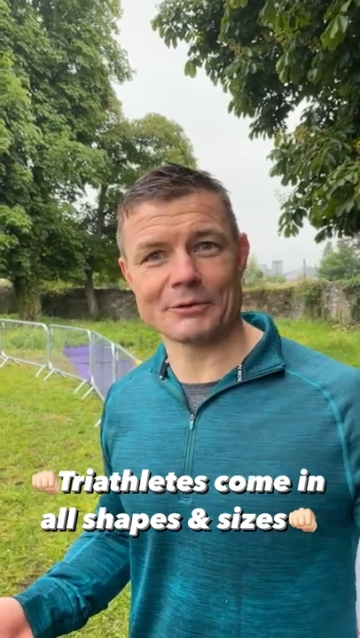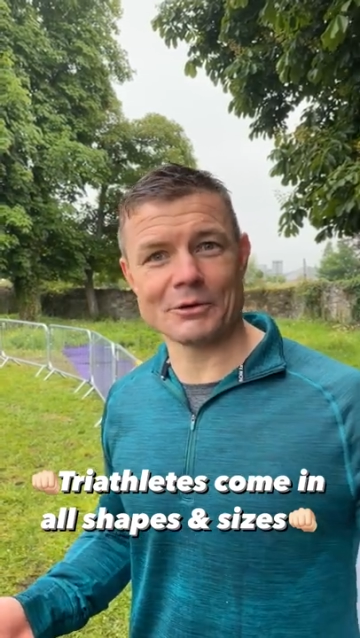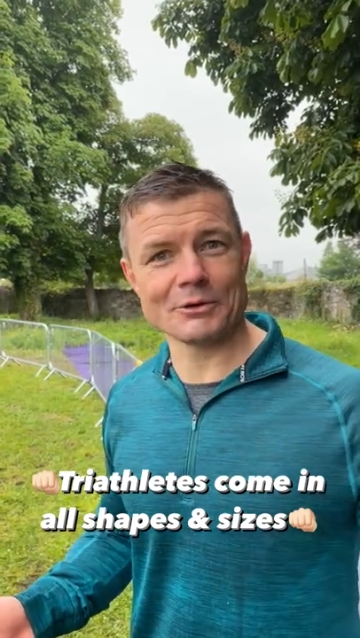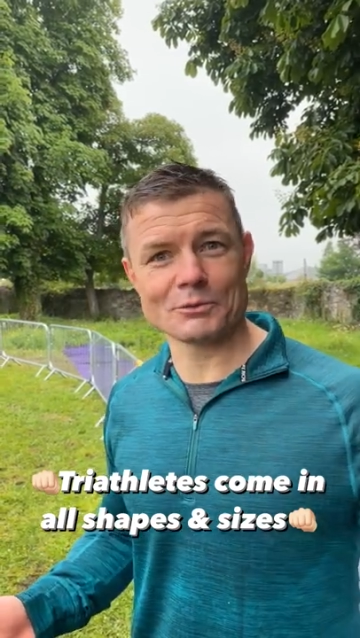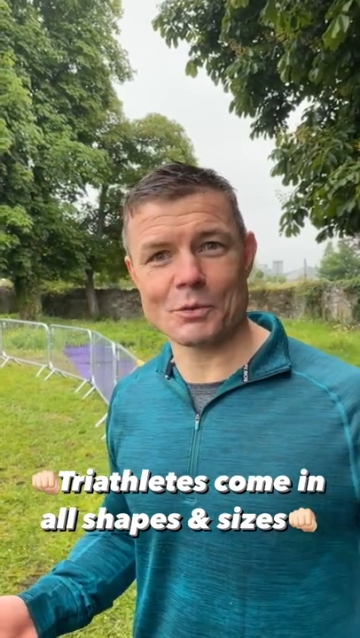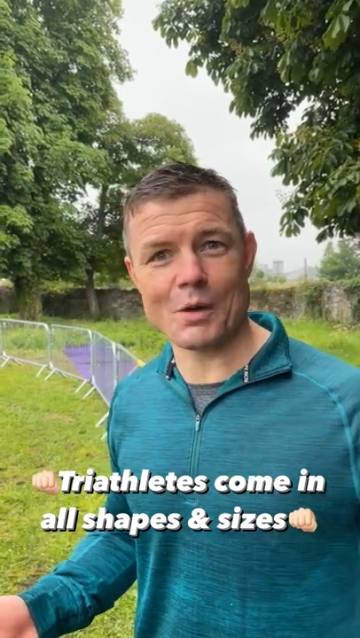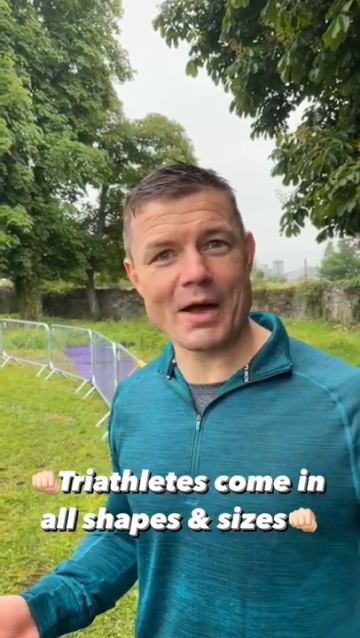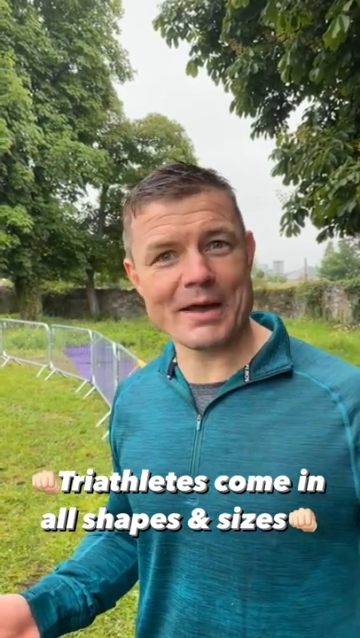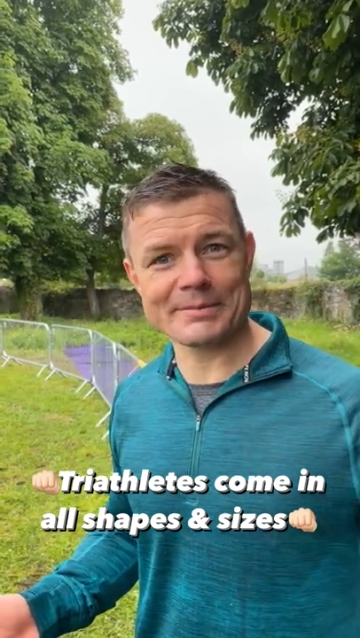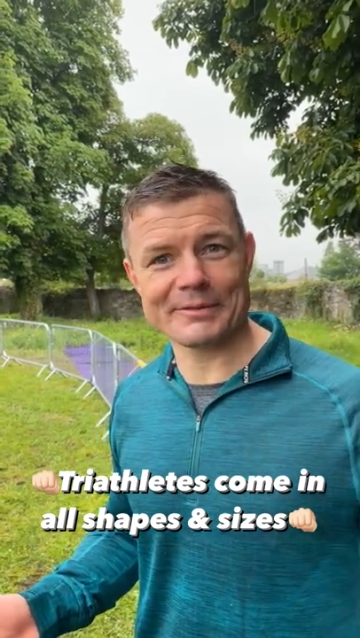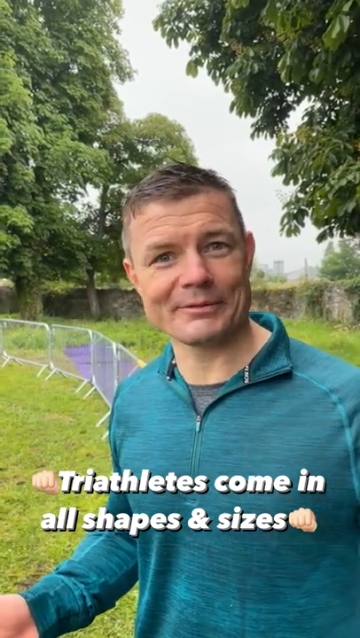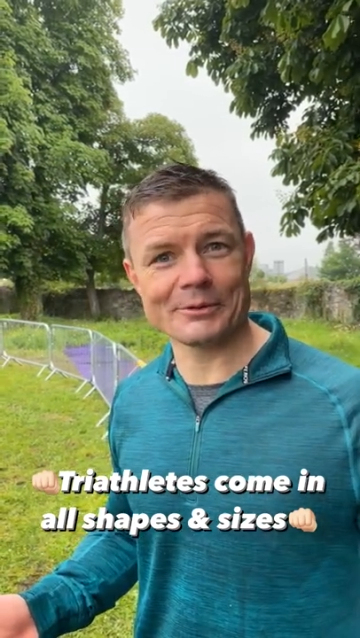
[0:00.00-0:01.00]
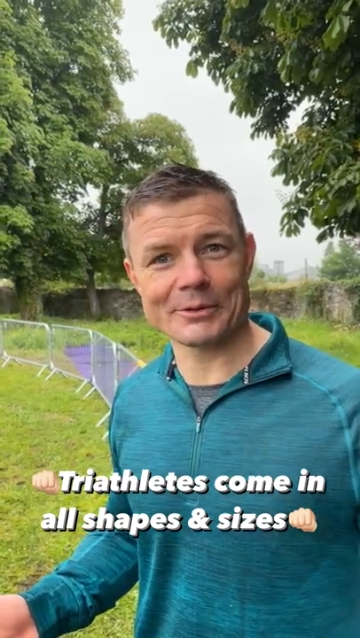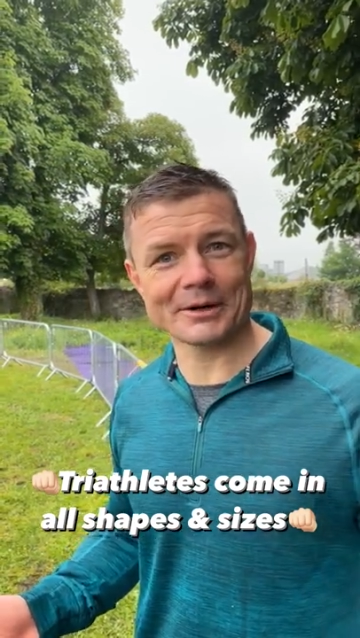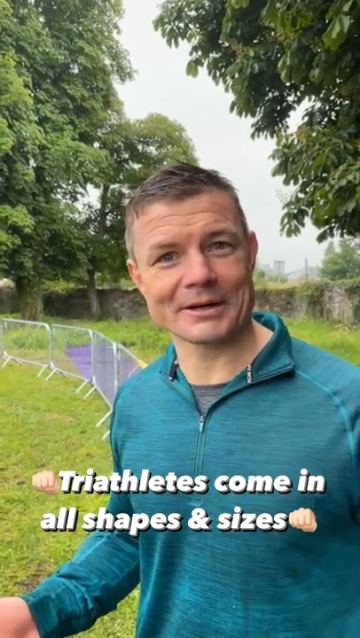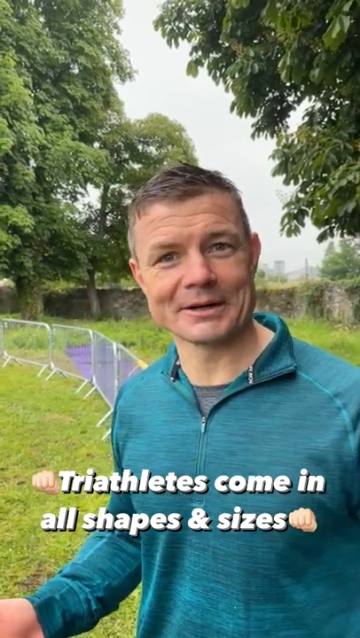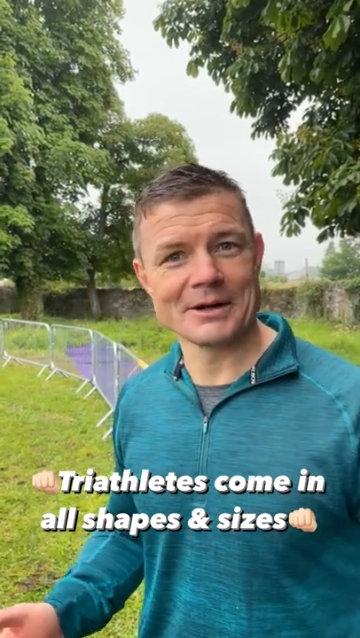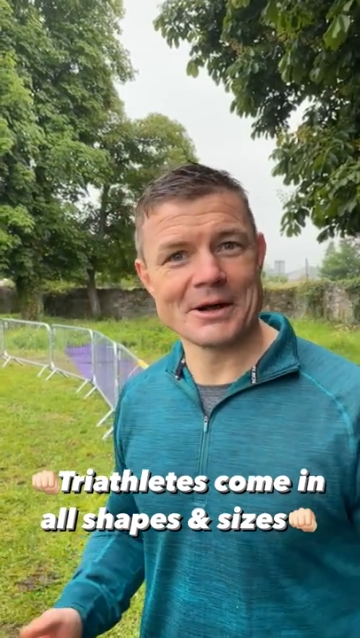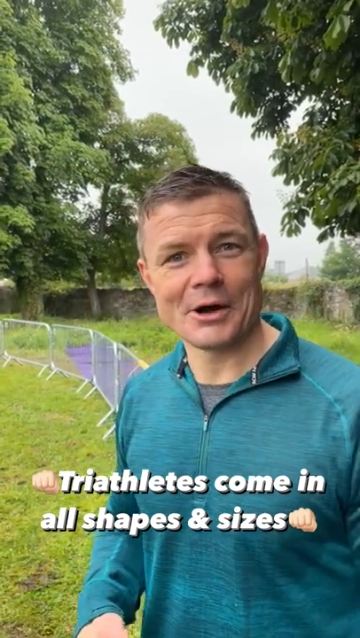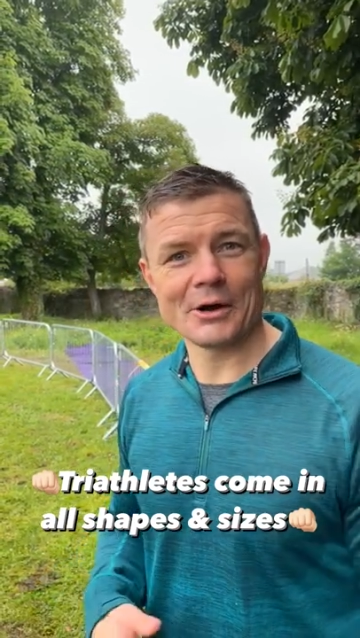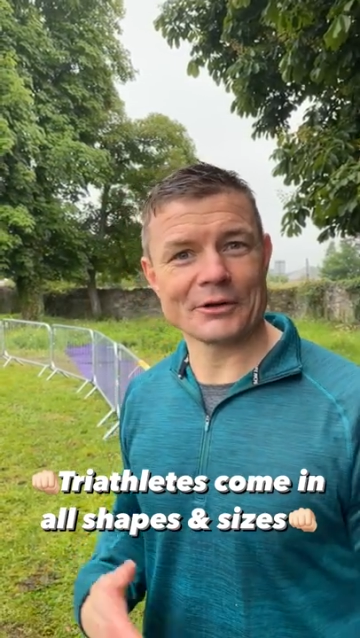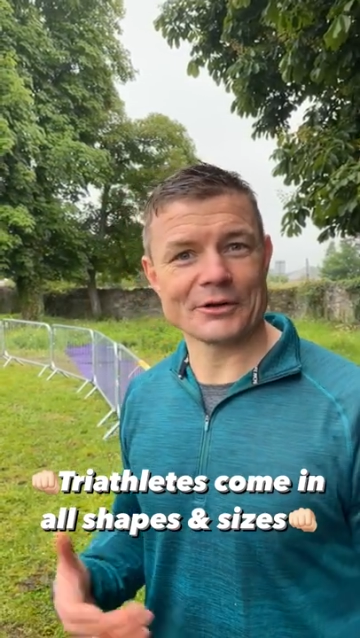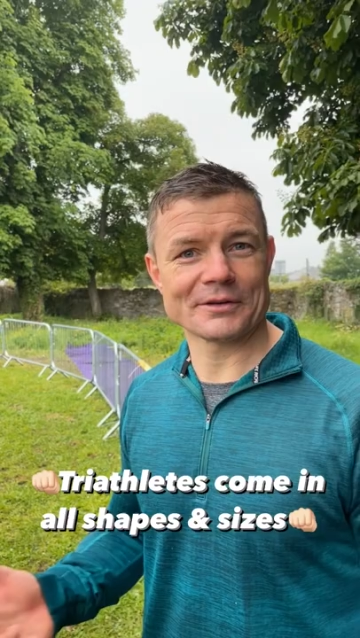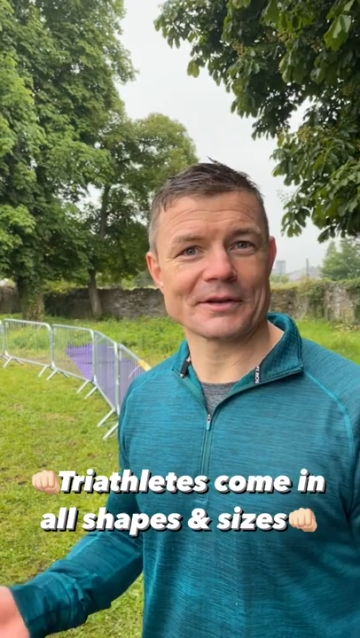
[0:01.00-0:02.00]
run way before
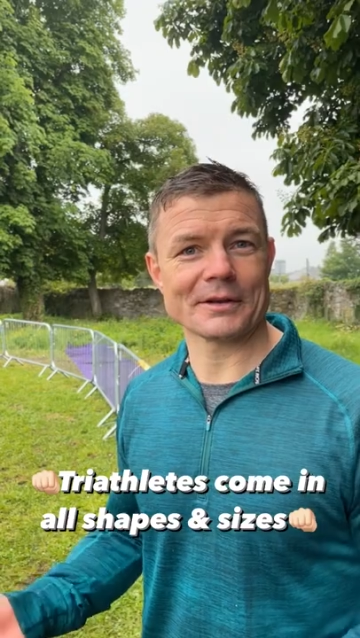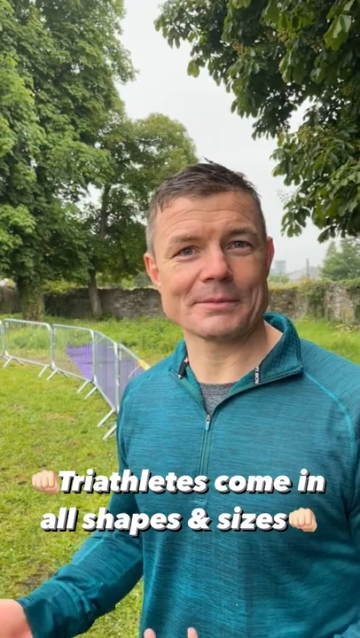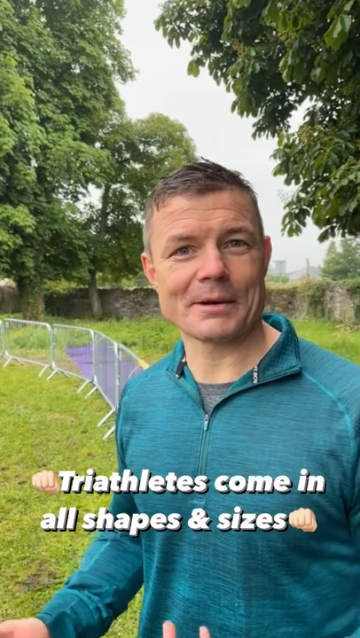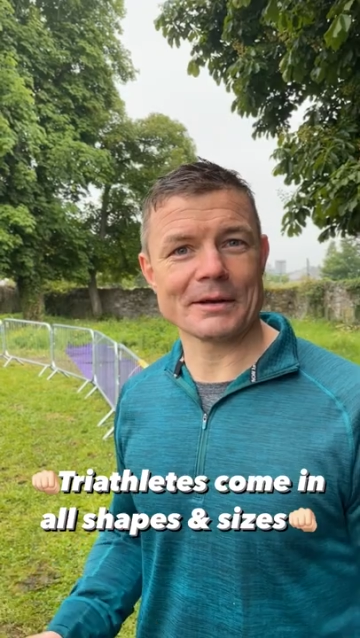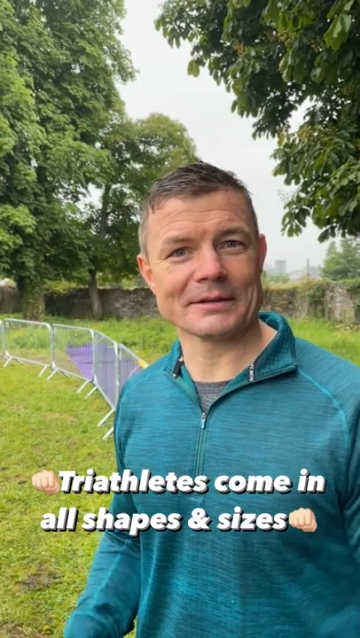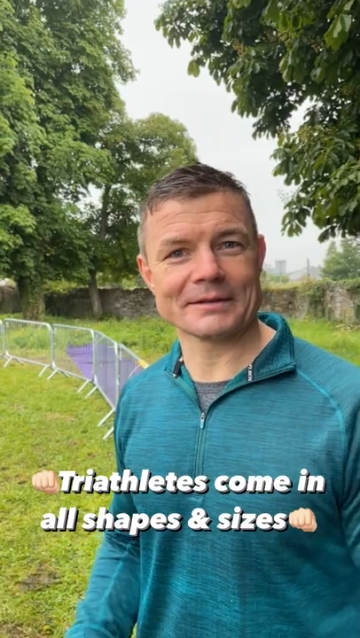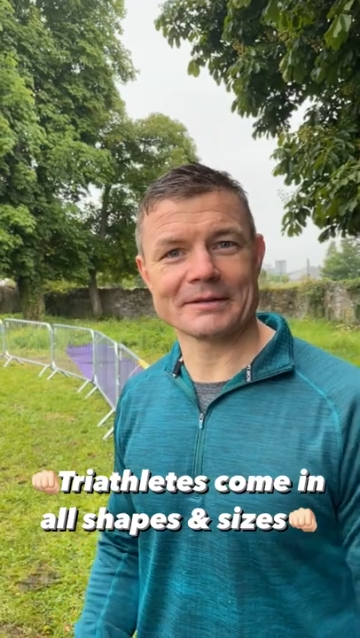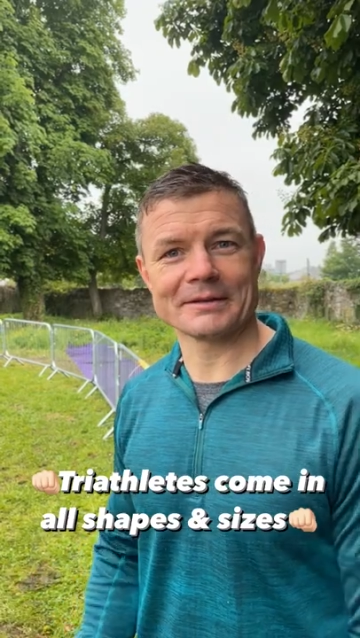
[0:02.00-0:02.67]
others that you might,